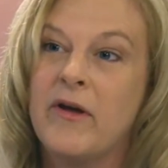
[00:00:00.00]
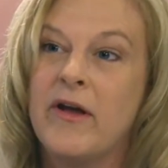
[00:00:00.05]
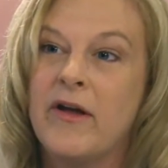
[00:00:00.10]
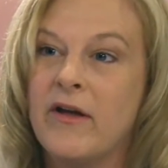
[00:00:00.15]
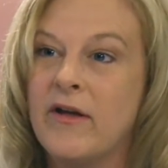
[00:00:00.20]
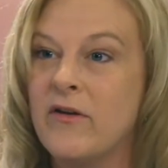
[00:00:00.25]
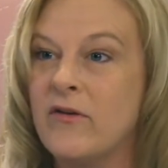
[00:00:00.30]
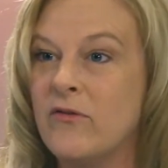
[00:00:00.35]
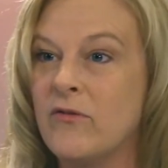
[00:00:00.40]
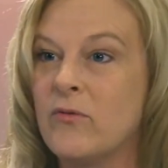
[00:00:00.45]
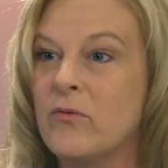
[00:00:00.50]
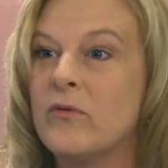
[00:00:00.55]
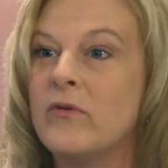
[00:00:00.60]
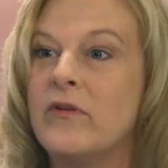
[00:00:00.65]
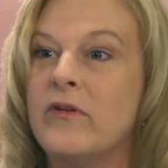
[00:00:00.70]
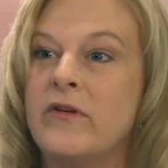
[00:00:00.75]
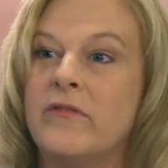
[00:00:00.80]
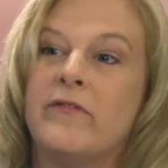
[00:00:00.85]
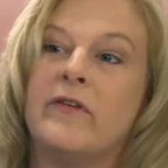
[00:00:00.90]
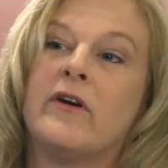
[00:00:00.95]
And
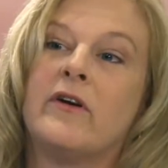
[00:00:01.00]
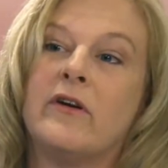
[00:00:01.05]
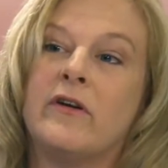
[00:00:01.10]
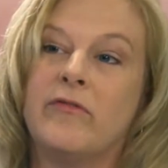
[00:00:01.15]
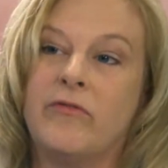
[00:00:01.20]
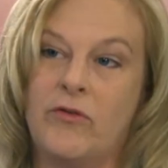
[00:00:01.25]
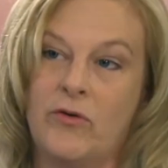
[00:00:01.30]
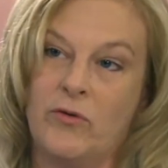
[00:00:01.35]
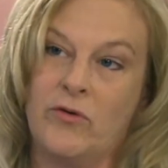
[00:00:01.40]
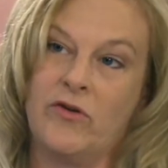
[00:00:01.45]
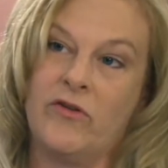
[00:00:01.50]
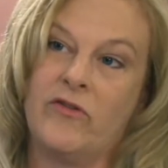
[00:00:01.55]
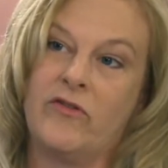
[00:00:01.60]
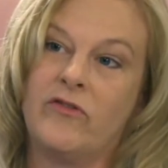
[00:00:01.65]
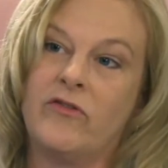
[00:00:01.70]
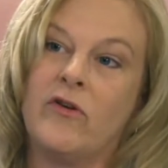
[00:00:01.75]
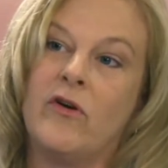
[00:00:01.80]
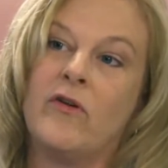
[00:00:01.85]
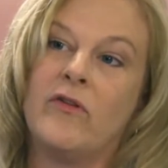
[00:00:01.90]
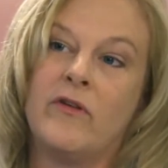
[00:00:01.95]
really very
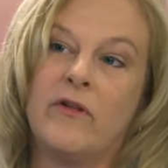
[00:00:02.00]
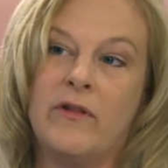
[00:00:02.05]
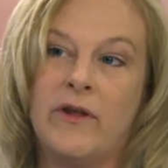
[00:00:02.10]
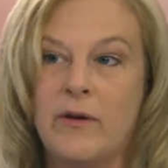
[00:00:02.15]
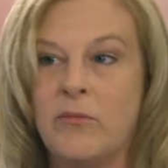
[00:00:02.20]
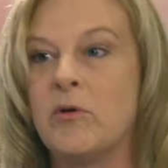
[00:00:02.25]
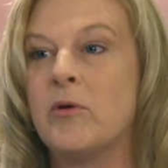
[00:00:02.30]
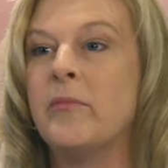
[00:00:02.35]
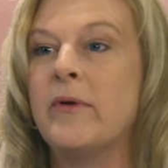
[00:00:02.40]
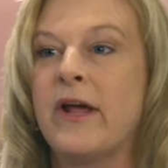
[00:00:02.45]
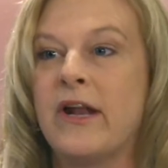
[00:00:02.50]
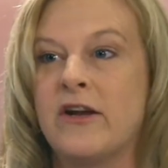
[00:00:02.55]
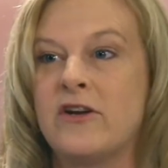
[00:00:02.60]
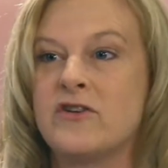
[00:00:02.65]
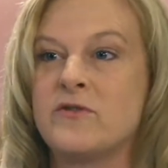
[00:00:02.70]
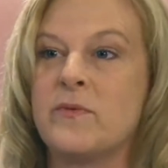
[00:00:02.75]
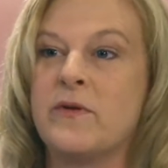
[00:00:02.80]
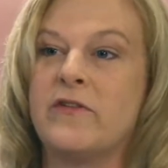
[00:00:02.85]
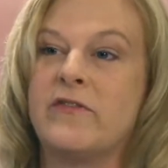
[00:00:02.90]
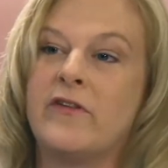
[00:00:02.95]
focused on the labor
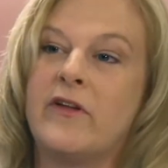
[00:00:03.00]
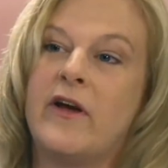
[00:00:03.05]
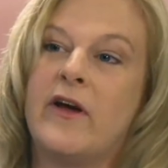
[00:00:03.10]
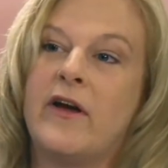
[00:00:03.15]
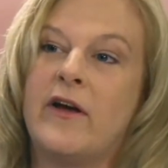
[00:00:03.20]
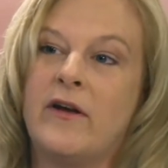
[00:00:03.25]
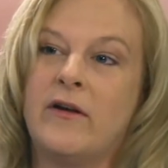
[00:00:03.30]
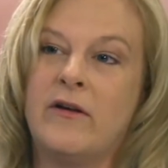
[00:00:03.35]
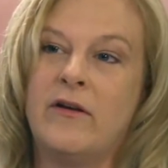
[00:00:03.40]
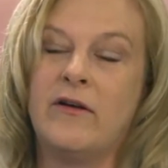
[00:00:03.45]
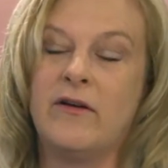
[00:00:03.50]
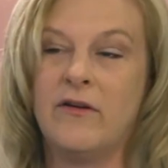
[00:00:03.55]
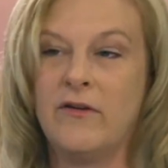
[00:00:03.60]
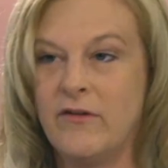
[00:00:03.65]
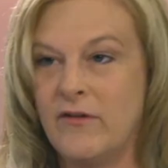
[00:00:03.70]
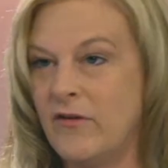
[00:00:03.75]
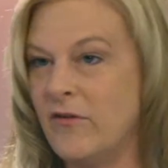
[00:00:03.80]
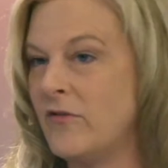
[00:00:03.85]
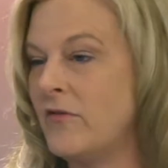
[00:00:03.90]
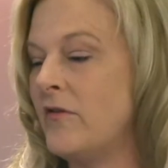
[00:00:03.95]
management side,
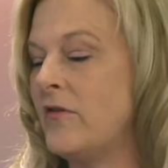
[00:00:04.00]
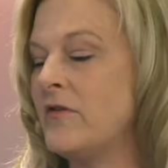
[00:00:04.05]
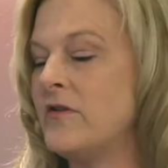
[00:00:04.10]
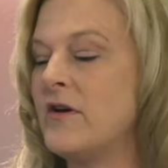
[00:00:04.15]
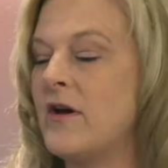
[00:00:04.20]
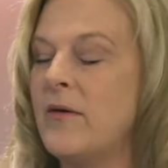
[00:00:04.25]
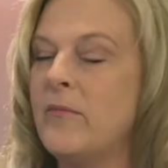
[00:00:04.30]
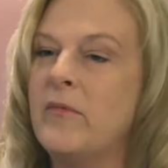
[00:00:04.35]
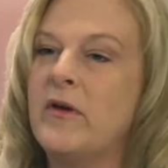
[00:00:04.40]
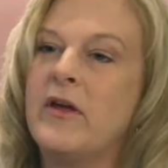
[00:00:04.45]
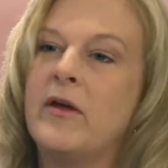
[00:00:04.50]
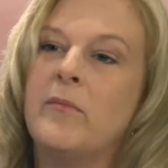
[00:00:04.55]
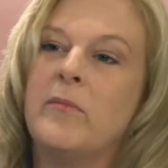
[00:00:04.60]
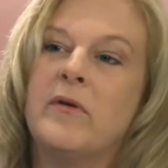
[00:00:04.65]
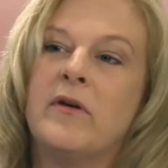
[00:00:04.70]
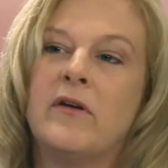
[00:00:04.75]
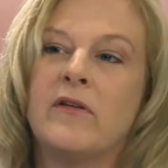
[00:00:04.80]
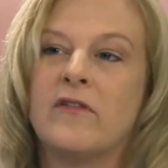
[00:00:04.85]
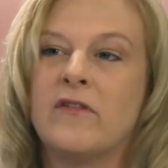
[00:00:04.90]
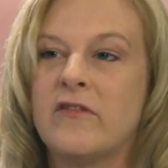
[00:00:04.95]
so the
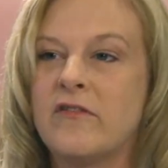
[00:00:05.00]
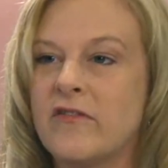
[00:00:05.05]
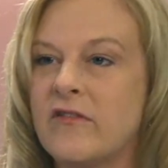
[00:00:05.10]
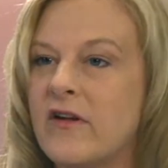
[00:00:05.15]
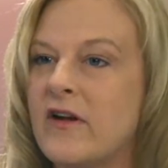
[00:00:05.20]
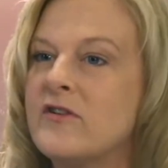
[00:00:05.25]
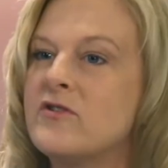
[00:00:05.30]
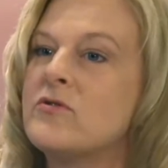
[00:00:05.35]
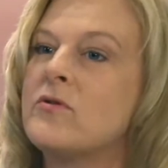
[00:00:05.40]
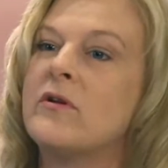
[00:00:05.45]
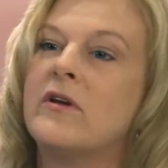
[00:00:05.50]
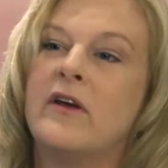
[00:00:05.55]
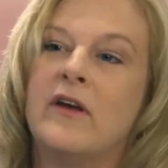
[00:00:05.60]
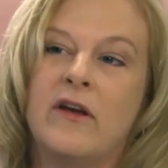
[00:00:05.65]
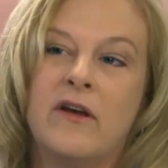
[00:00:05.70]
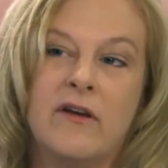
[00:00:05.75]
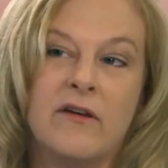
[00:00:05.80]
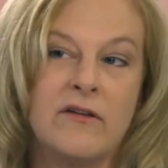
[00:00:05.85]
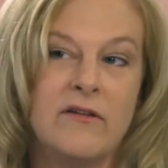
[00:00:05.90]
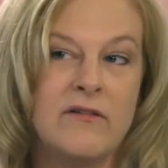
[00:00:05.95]
timekeeping and the
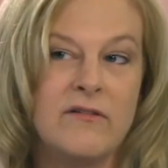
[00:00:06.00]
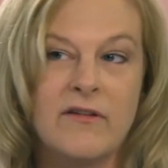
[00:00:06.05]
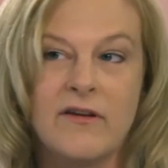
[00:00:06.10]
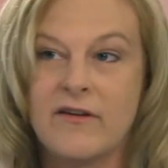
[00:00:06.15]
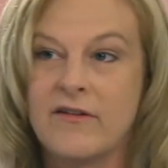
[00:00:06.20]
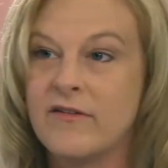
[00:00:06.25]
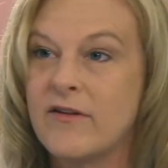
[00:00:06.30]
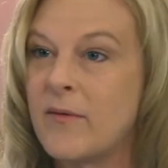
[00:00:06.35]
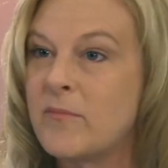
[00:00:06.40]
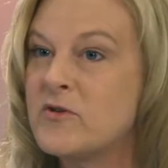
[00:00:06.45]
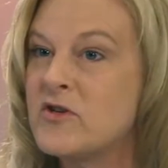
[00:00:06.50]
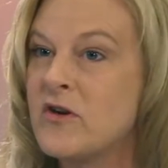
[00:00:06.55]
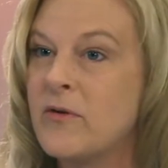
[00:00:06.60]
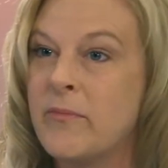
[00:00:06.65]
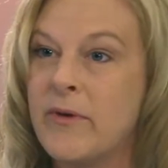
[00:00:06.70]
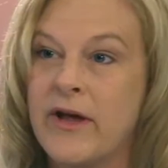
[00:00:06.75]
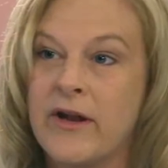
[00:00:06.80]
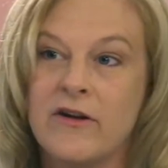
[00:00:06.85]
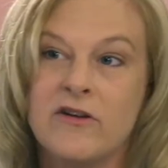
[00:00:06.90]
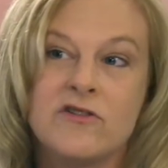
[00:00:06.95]
scheduling and
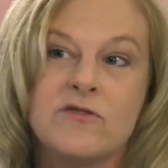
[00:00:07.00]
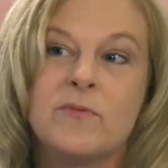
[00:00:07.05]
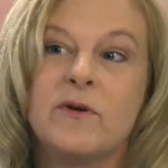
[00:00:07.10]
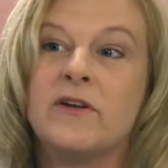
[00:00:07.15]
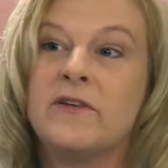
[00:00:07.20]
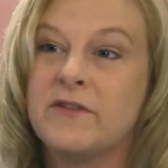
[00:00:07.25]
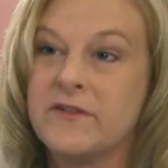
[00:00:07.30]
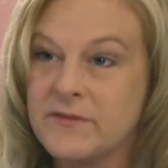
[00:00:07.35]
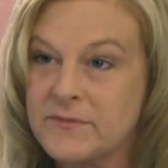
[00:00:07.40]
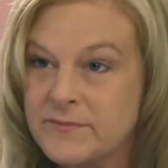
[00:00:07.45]
exception management.